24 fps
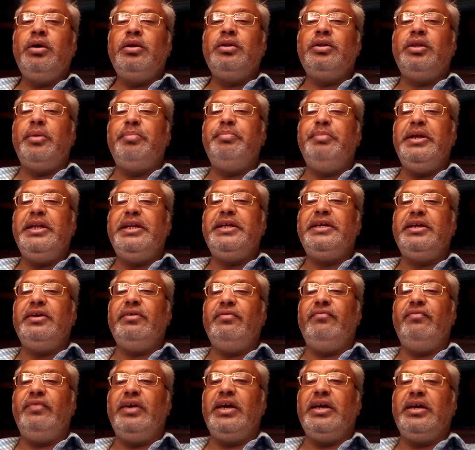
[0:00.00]
The Milky
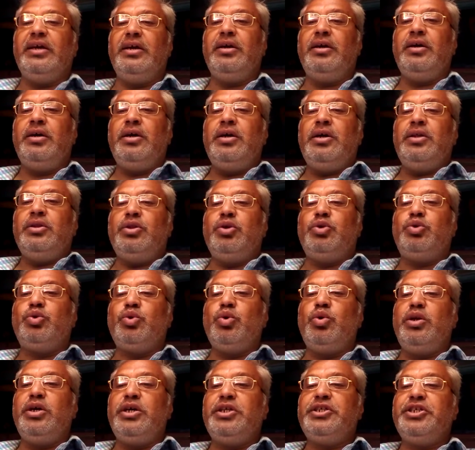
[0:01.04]
Way. The
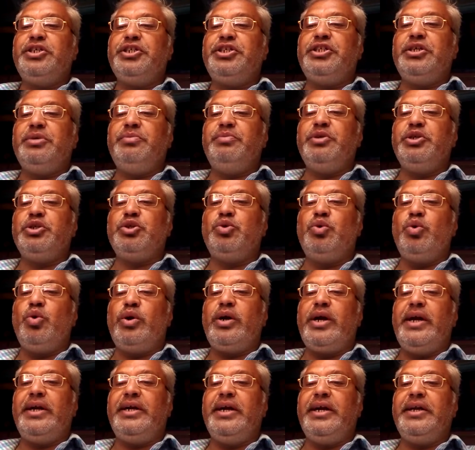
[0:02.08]
solar system is
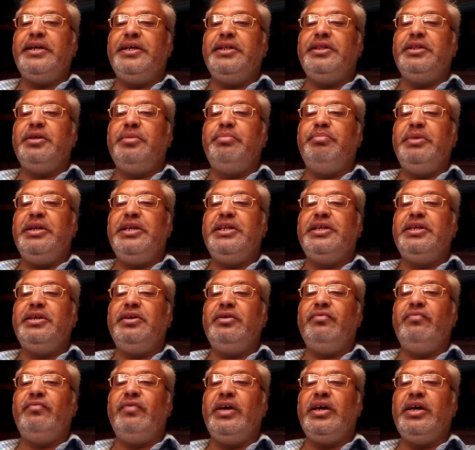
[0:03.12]
located in the
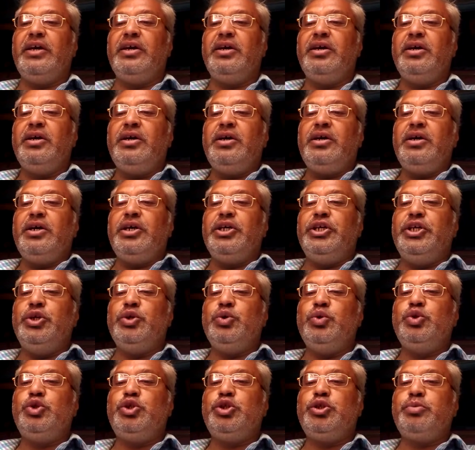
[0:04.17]
Milky Way, a
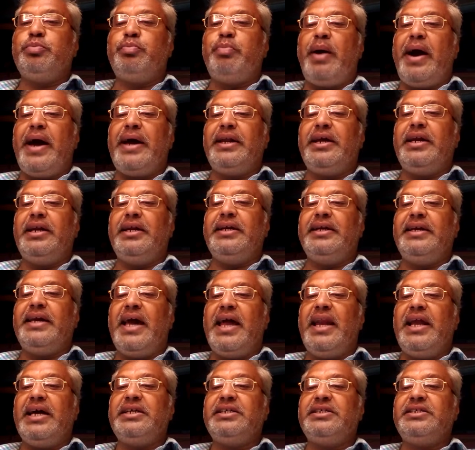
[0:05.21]
huge spiral
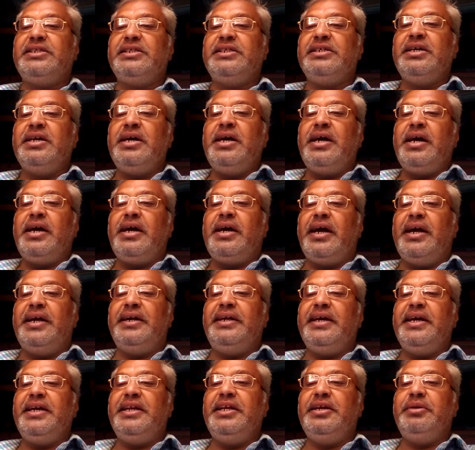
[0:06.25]
galaxy
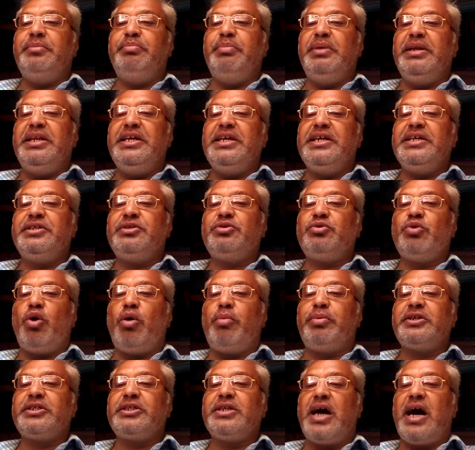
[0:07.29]
containing billions
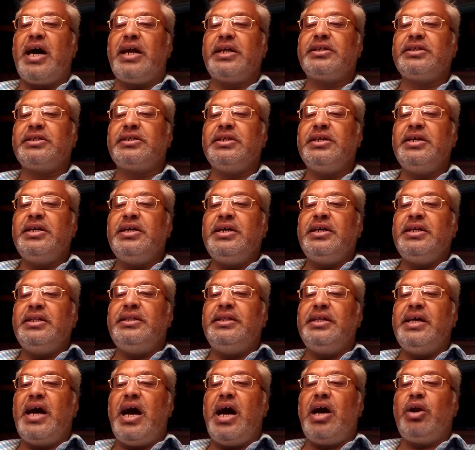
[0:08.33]
of stars.
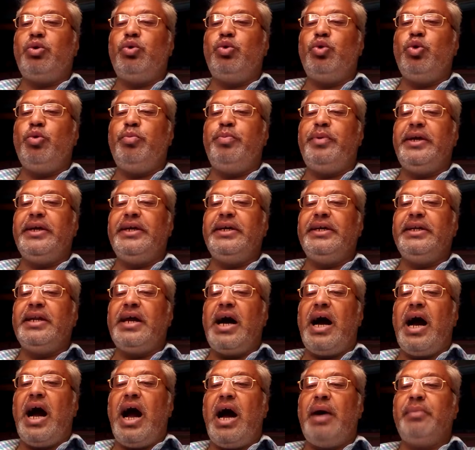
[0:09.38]
They are grouped in
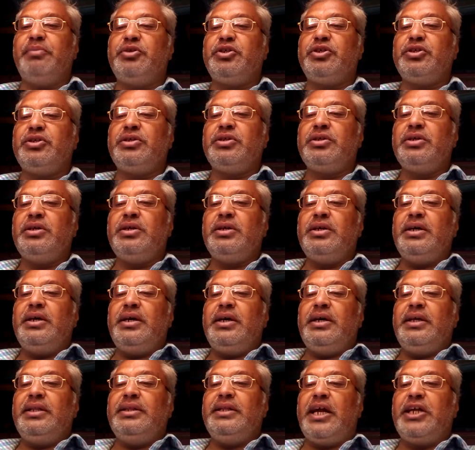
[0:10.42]
arms
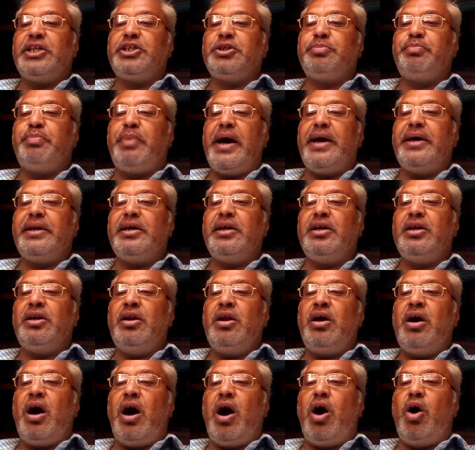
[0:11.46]
that spiral
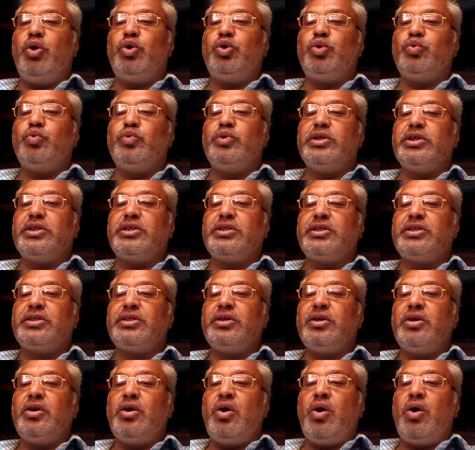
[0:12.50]
outwards.